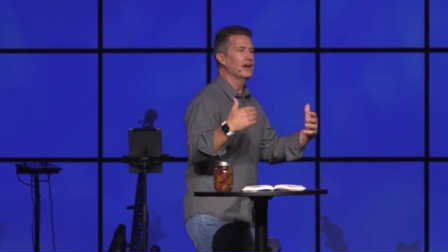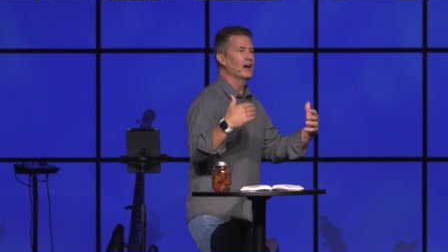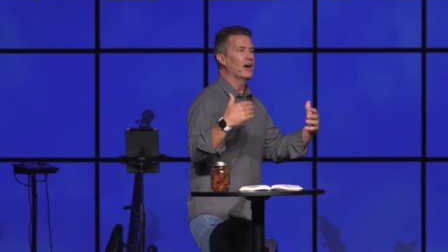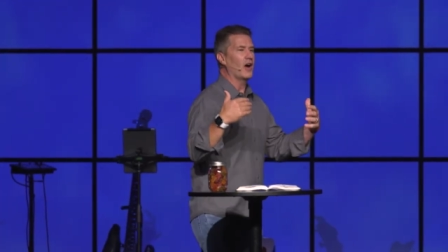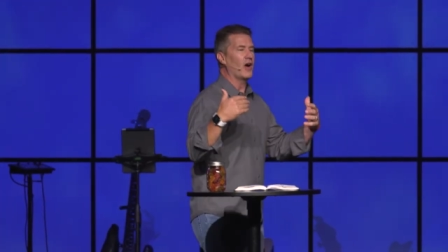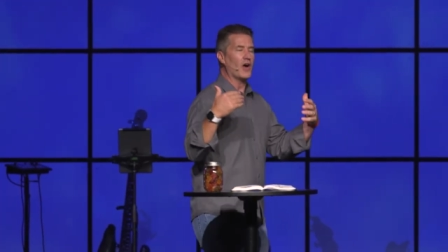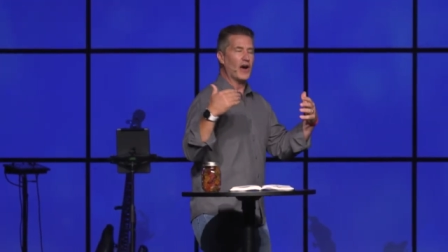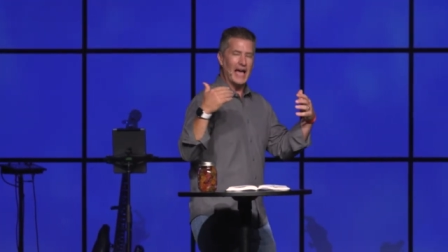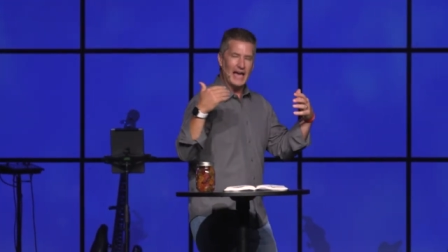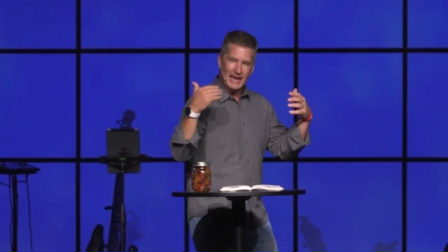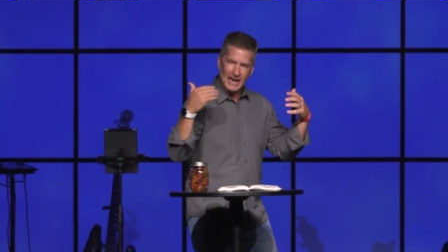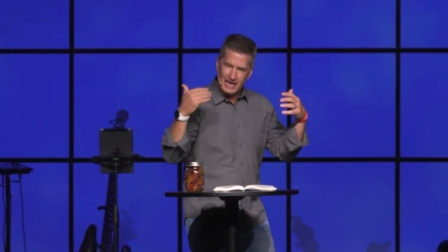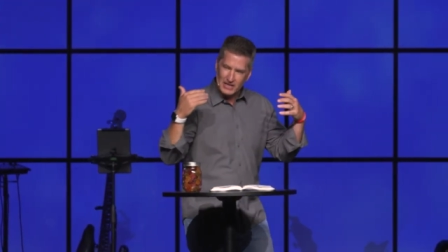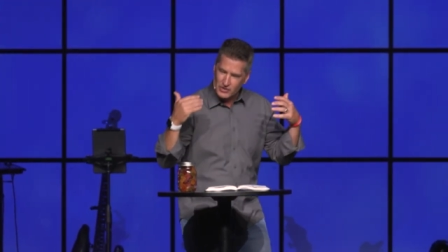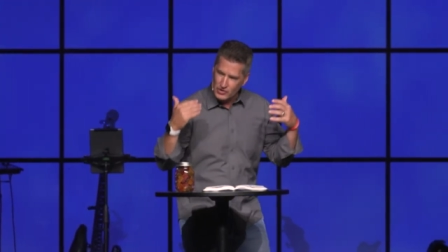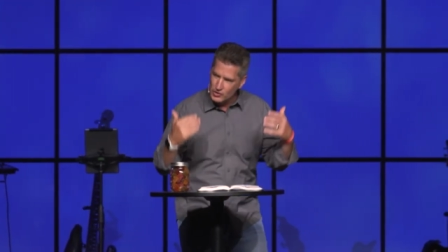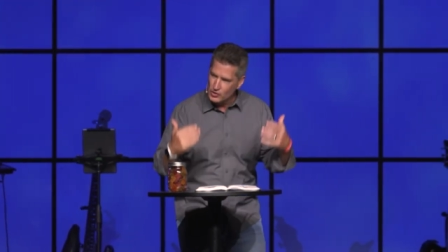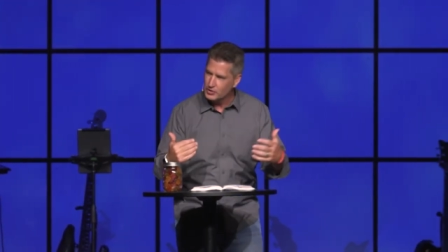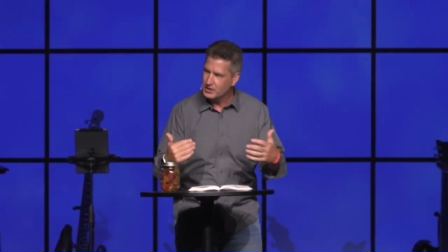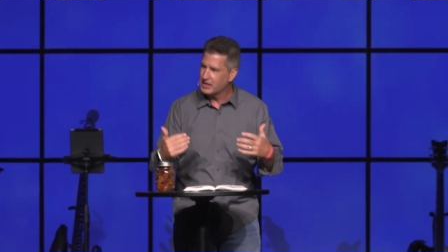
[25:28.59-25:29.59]
are at a
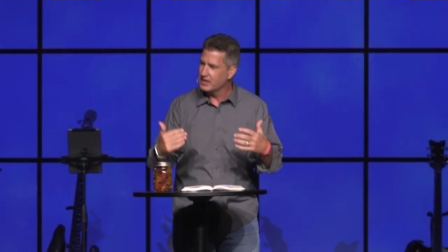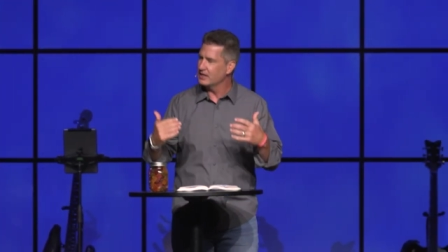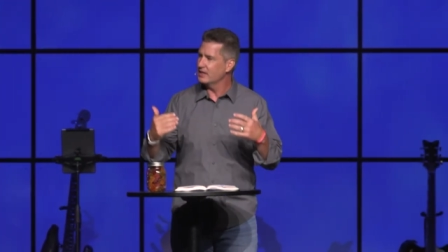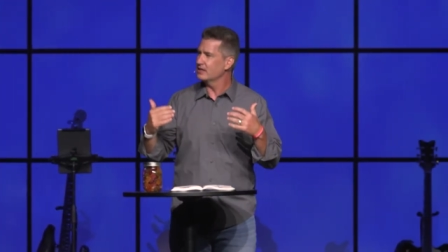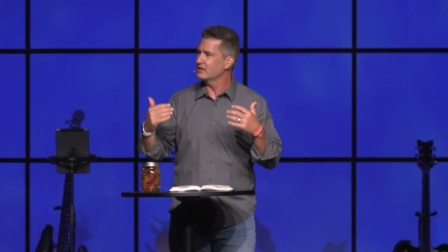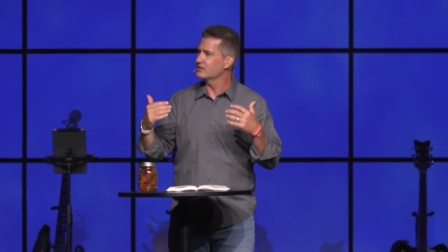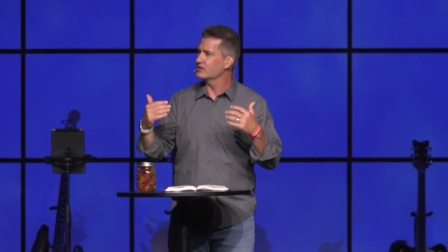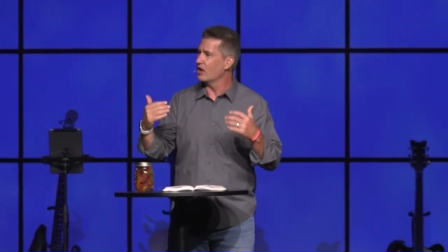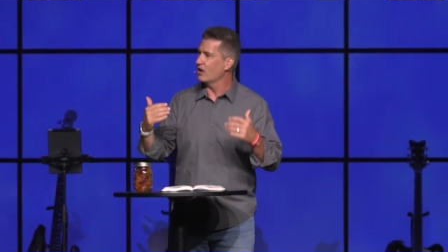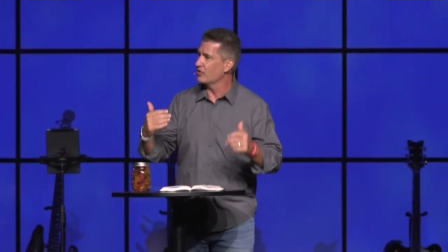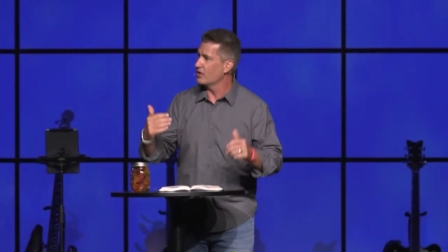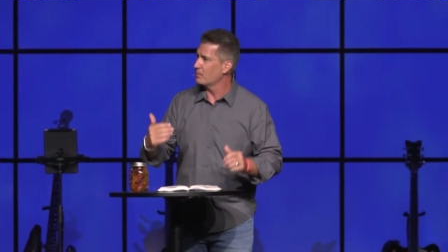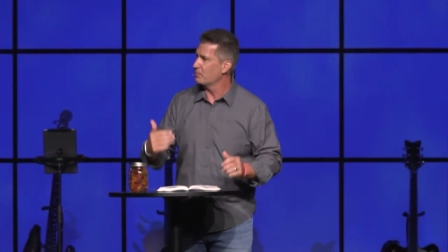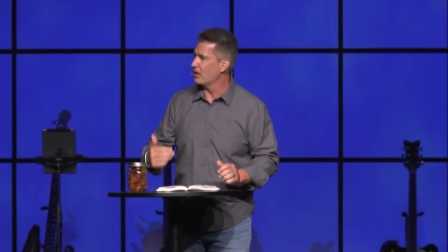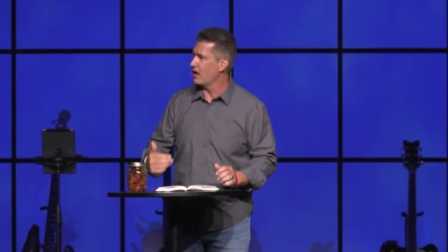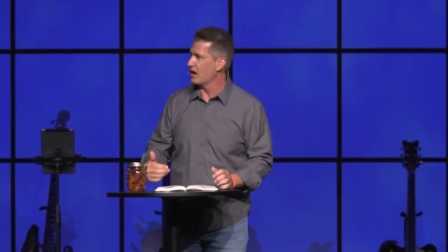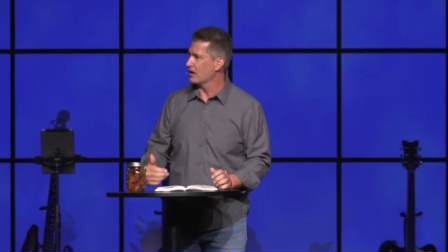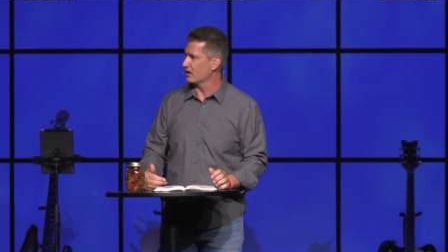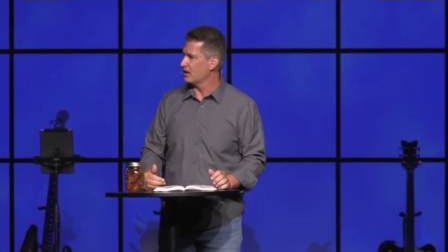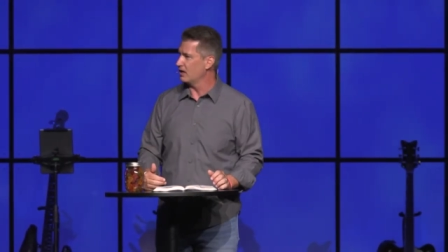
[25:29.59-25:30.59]
New Kids on the
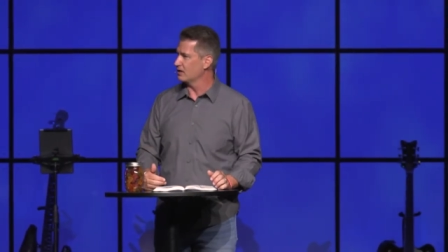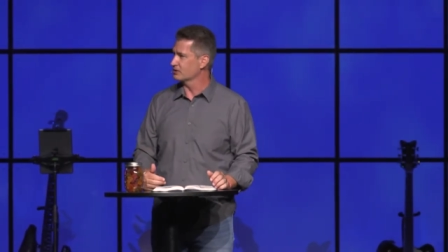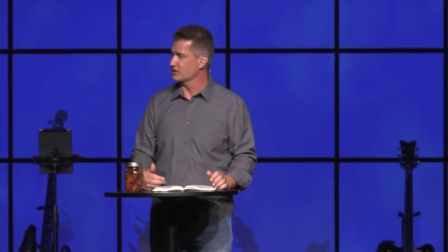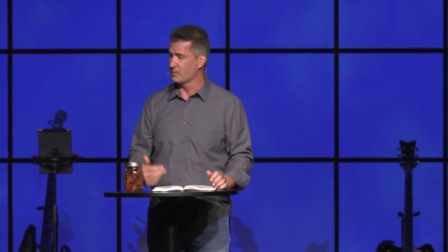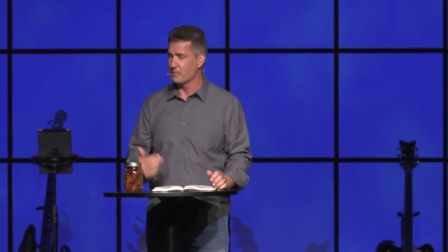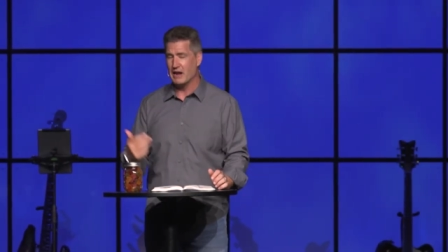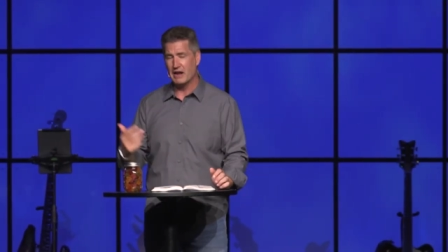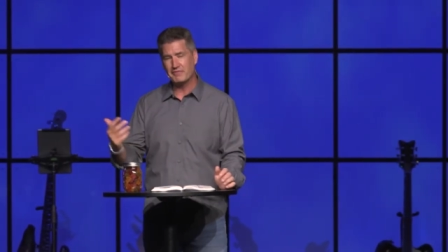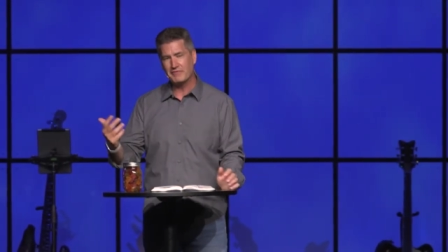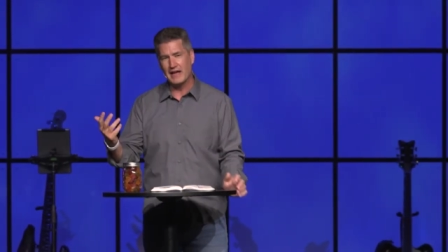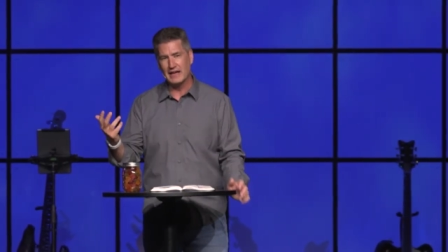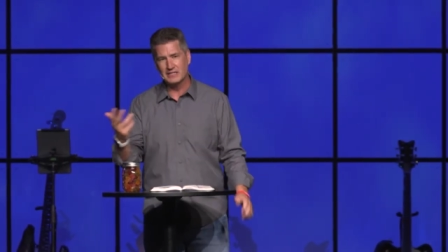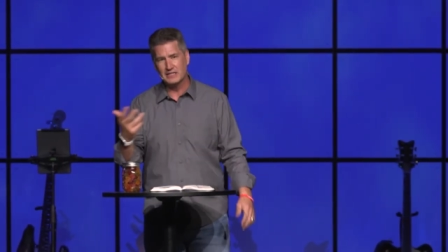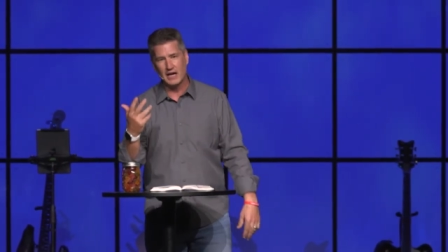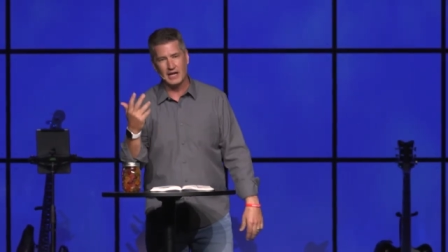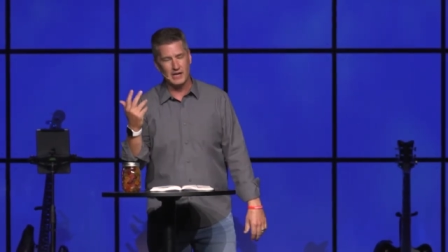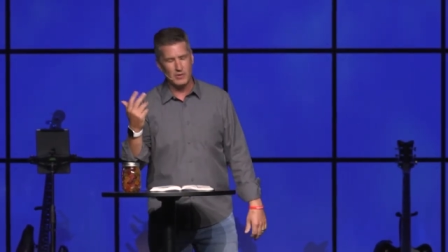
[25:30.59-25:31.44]
Block concert. Matter of fact, Donnie